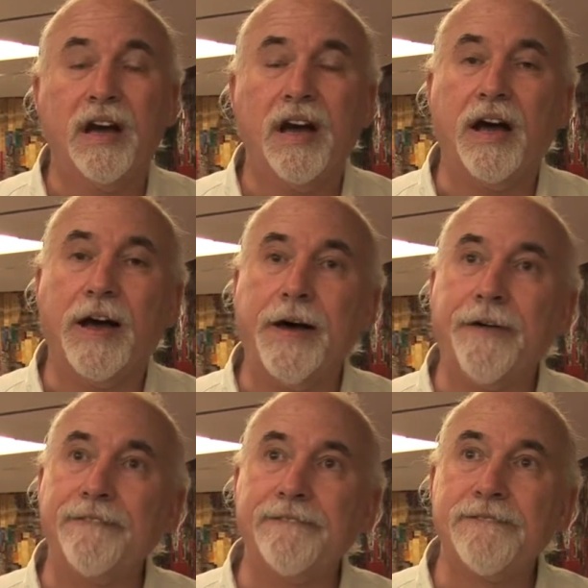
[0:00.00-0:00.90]

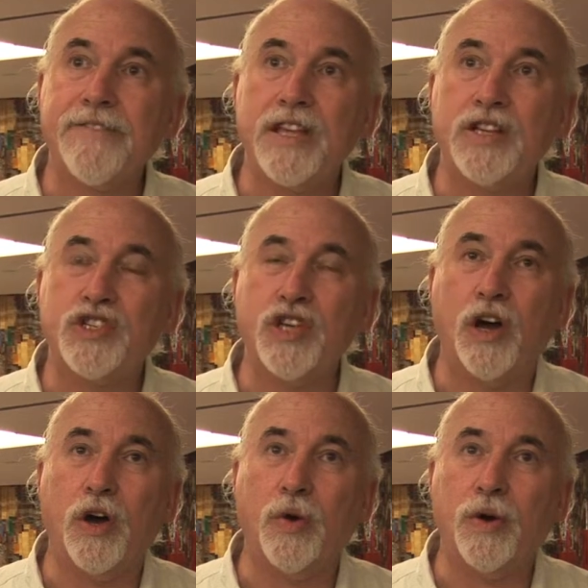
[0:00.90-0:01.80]
Uh,
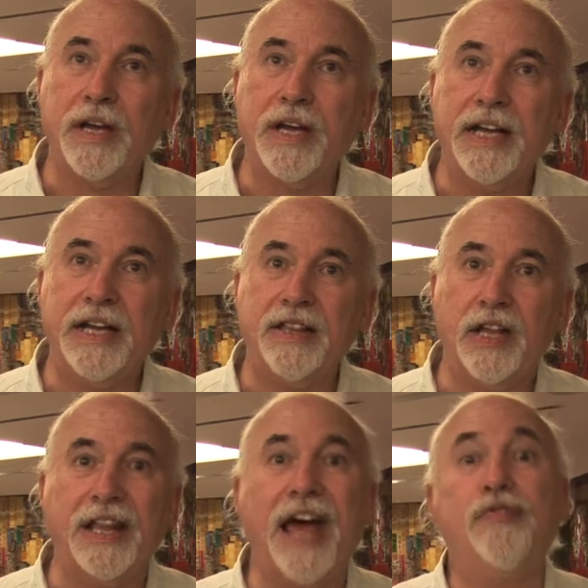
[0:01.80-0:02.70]
so
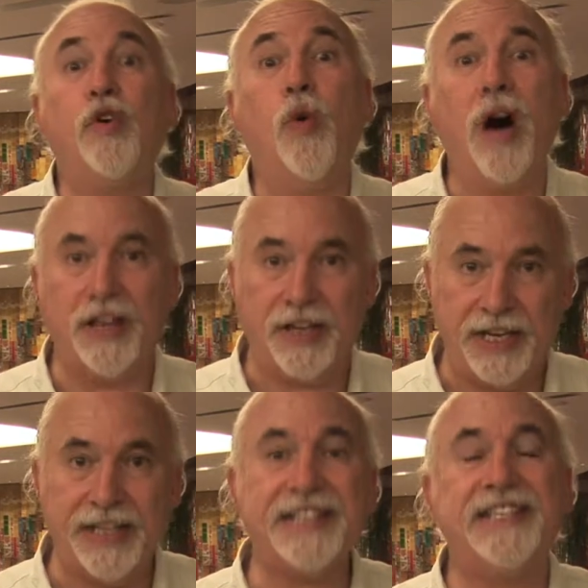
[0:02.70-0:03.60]
the life
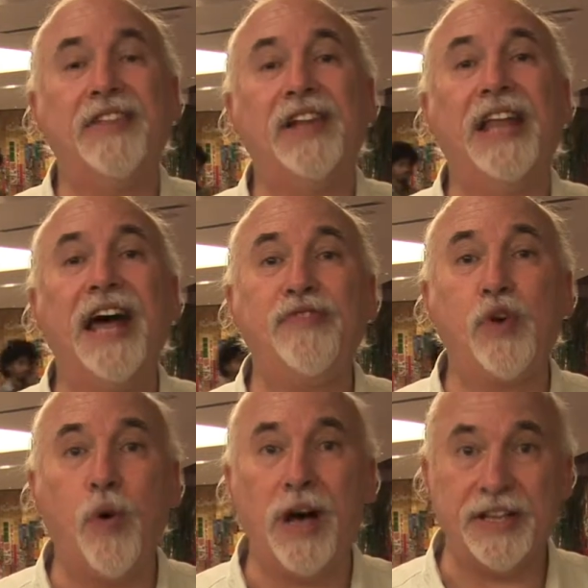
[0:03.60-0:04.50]
quality, let's say the life
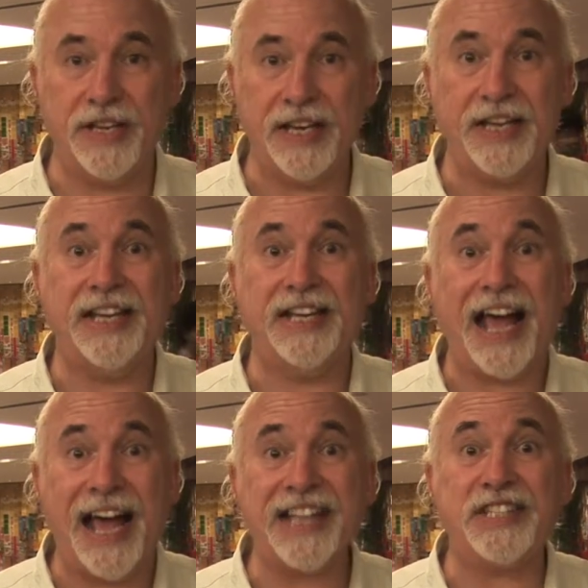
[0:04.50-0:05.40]
quality
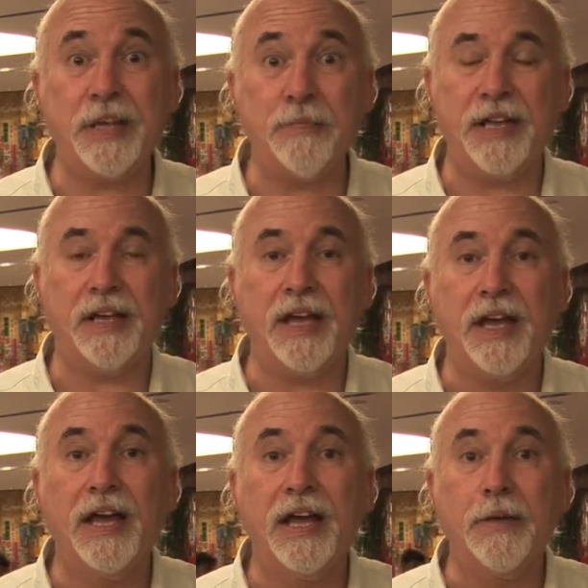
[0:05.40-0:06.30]
has to be
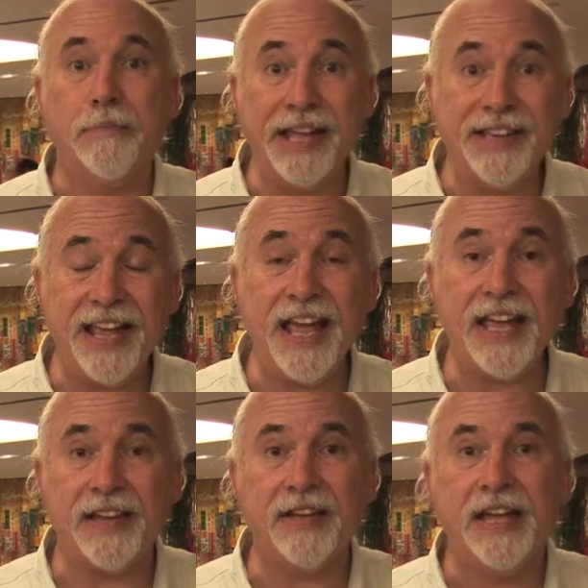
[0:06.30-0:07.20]

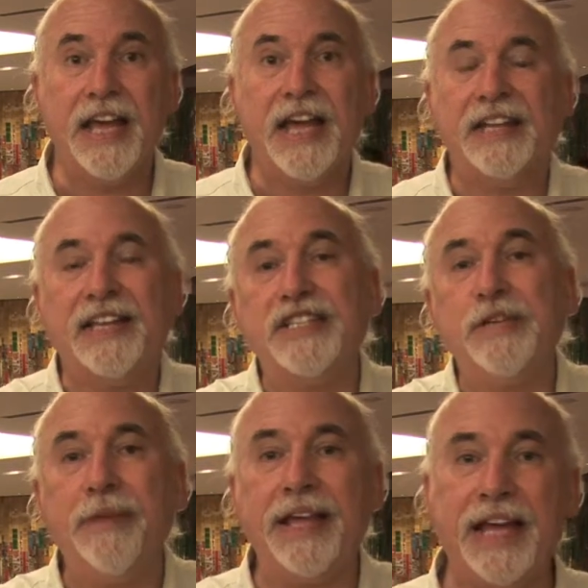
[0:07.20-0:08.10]
maintained. It
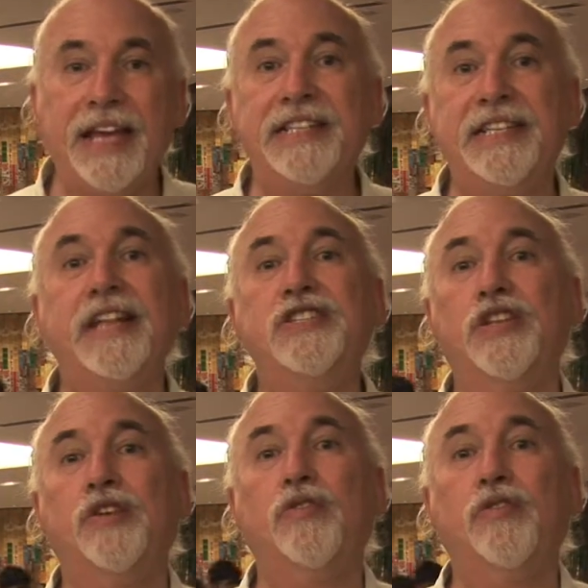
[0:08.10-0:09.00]
doesn't make any sense
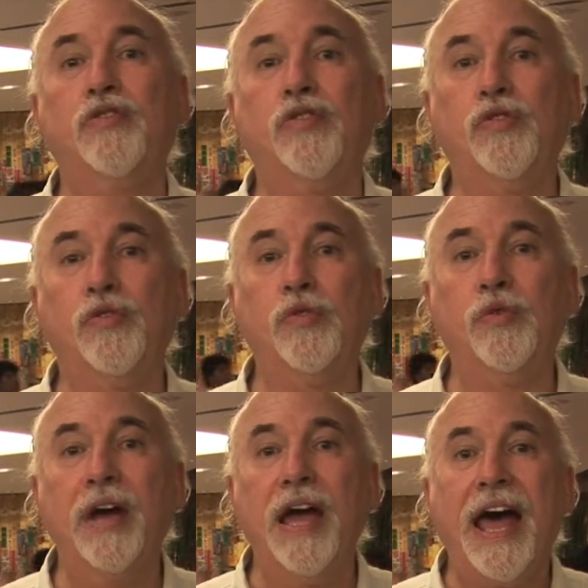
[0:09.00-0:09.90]
to,
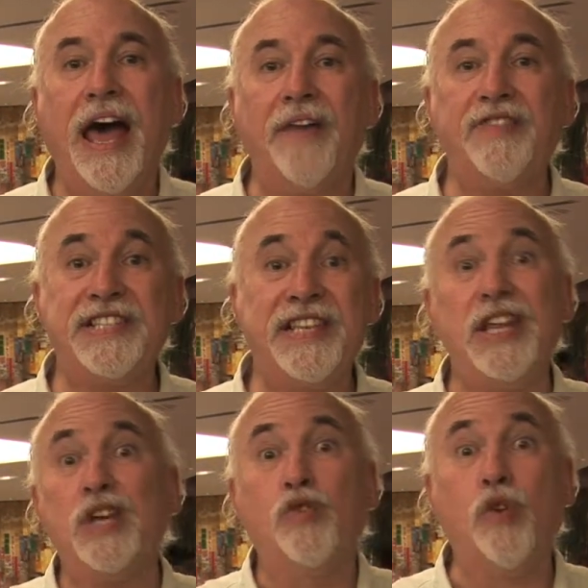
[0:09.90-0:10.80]
to have a
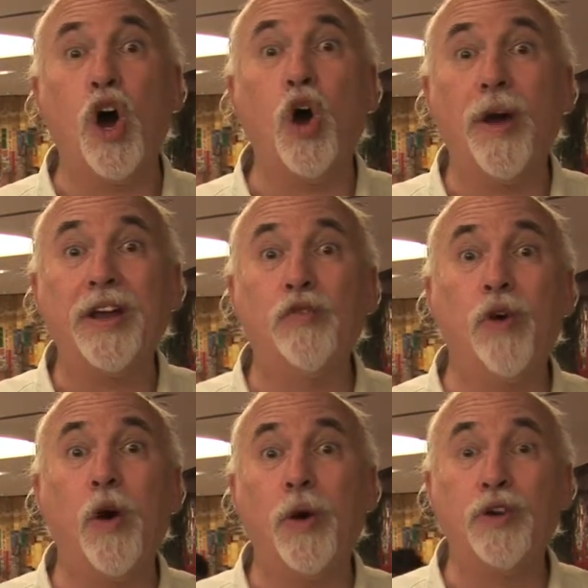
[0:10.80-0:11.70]
city grow and
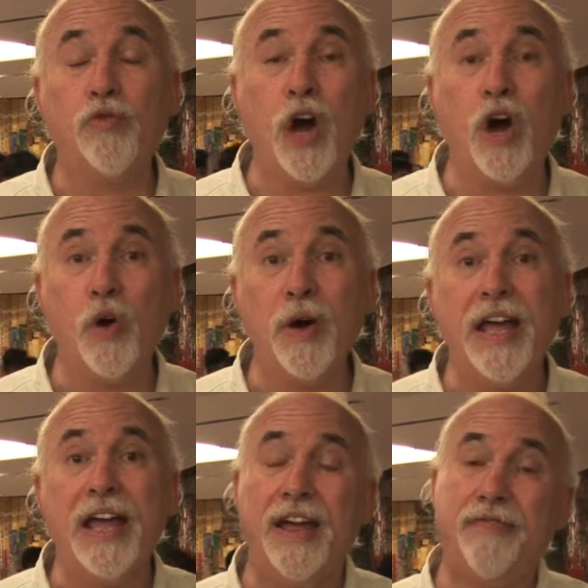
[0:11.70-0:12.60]
grow and grow
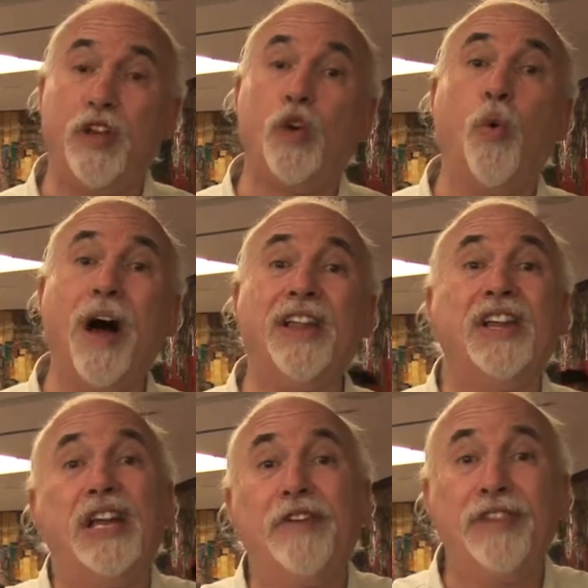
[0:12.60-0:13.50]
if the
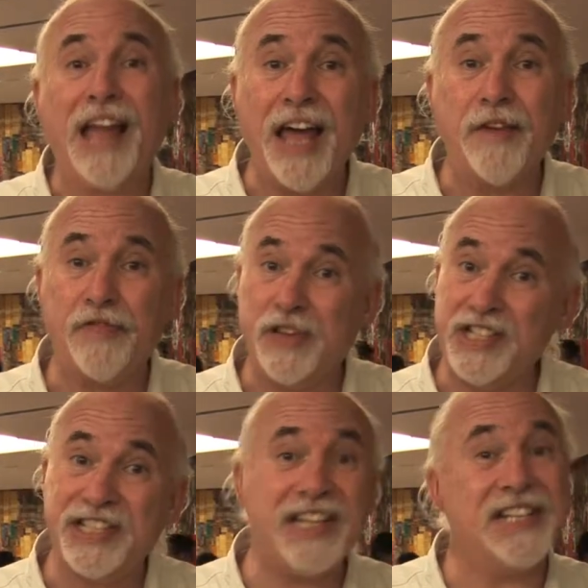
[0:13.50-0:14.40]
quality of life for the
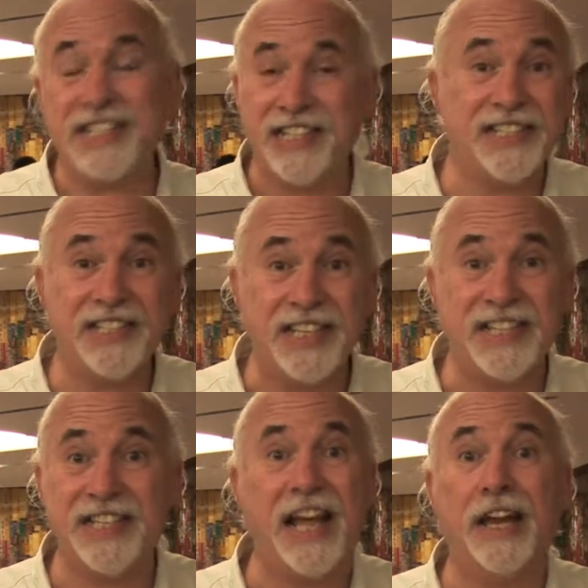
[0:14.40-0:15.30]
citizens
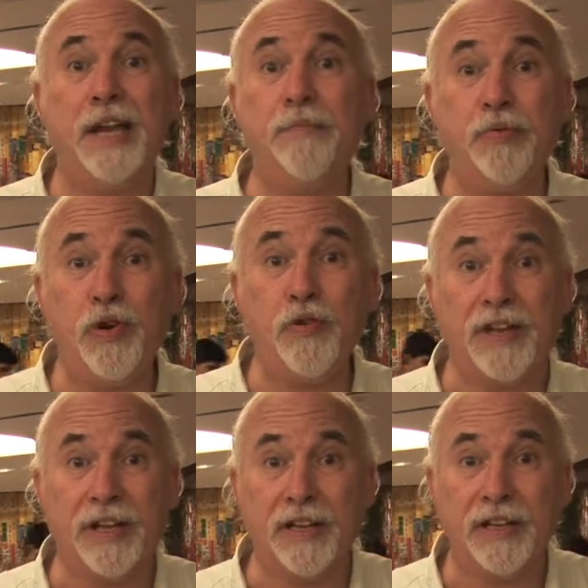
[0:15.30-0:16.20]
is not improving.